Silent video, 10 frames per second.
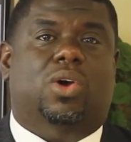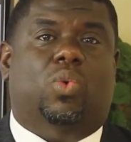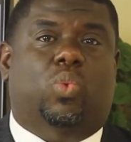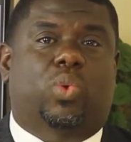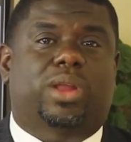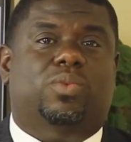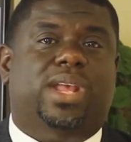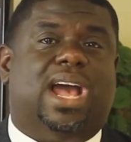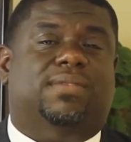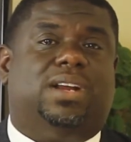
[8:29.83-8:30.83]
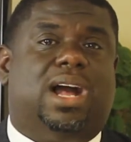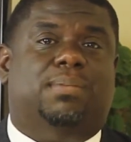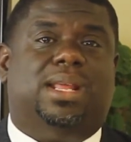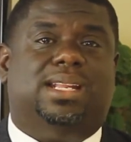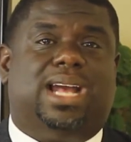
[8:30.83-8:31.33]
when we have
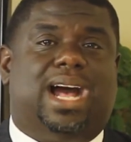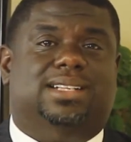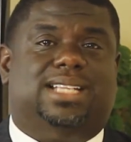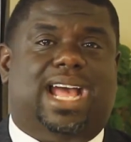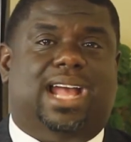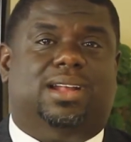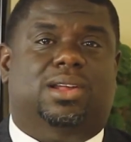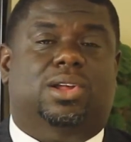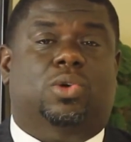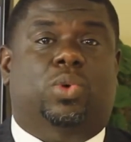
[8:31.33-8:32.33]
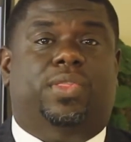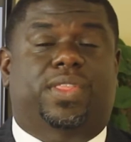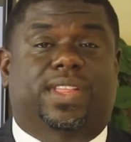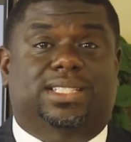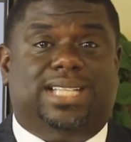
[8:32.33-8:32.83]
come in contact with
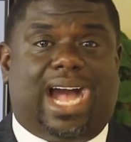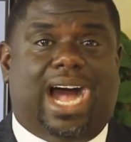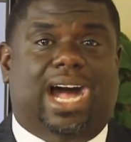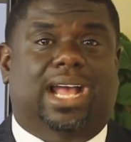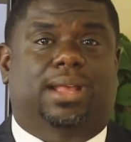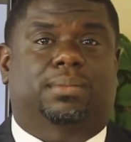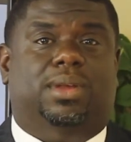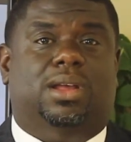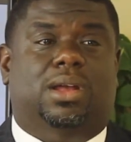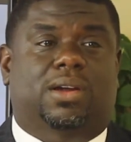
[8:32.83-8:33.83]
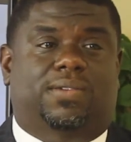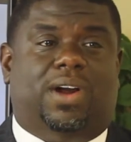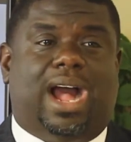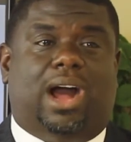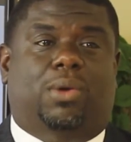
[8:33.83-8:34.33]
the time for
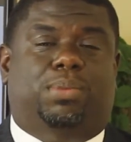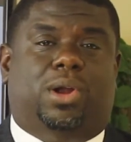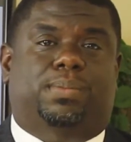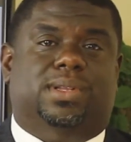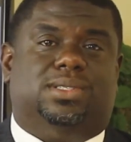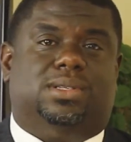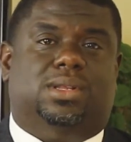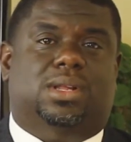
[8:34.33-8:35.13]
our purpose.